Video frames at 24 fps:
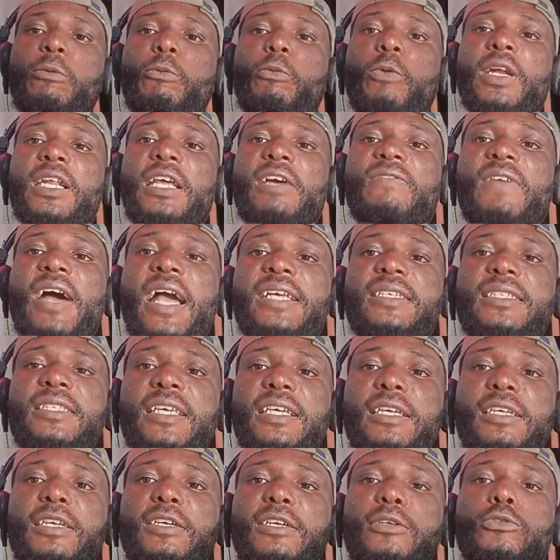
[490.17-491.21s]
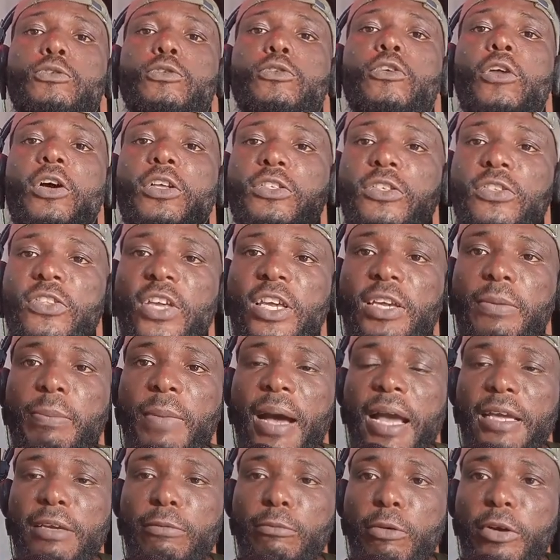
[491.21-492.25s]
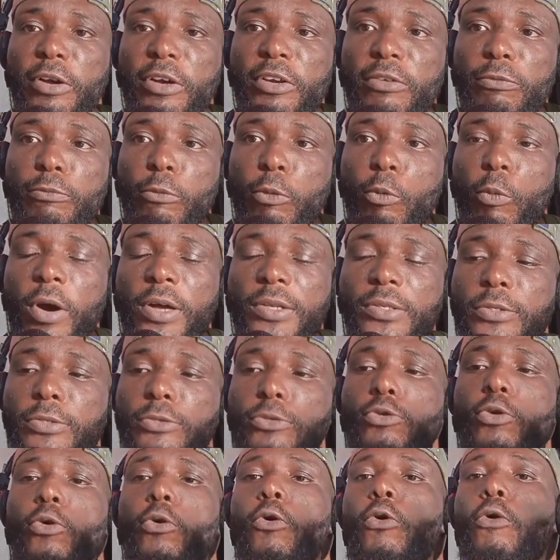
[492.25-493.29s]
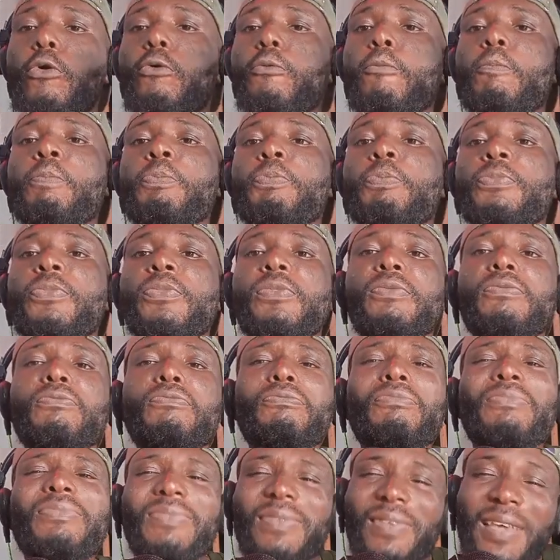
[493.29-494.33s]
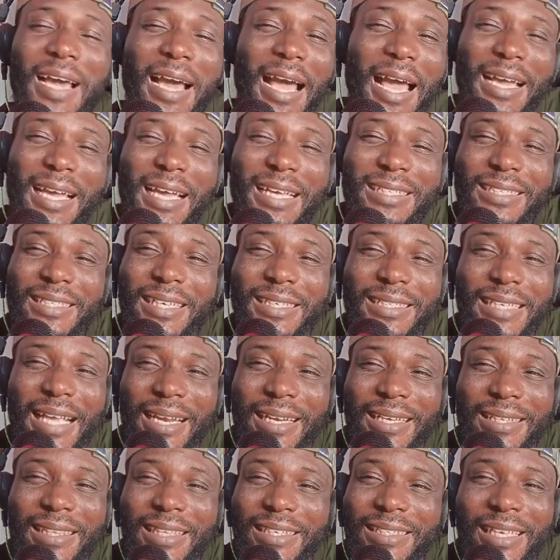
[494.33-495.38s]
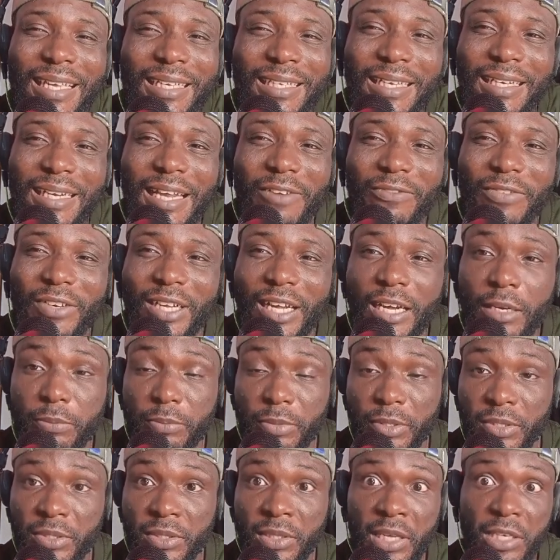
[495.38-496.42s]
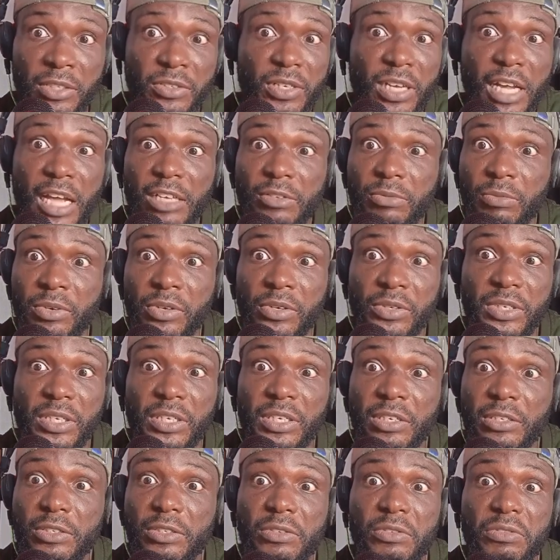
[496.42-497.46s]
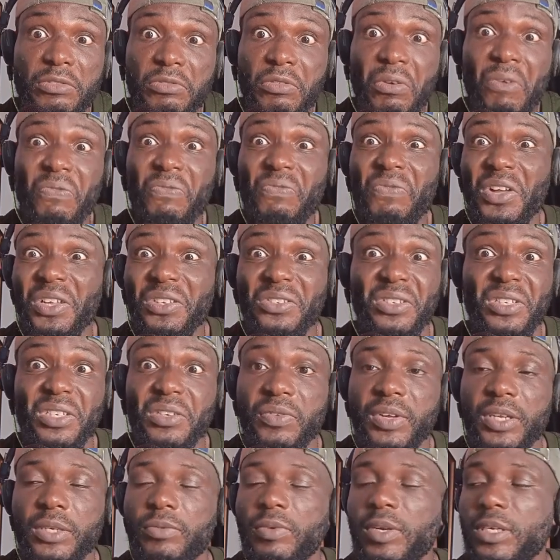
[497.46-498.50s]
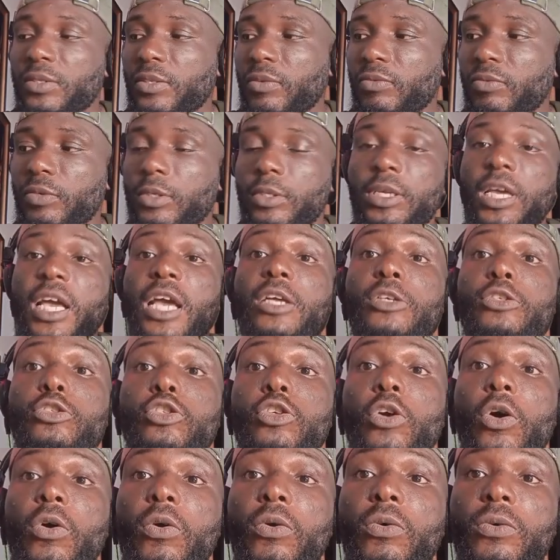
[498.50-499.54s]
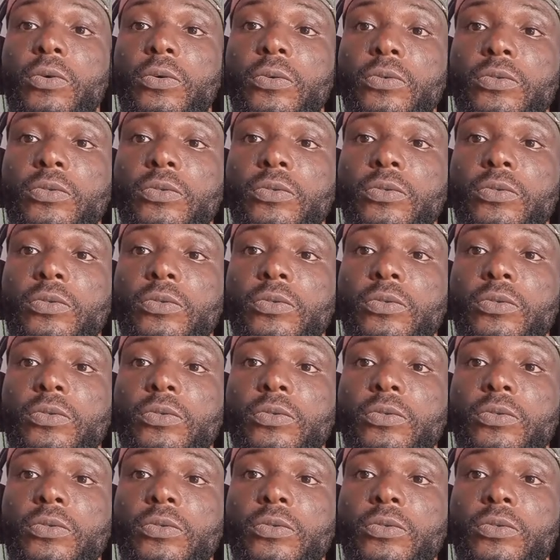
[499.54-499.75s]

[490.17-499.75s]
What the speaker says: whatever I say, do not take my words so I can say certain things as an African person, and you guys want to take it too offensive and the rest of it. Joe,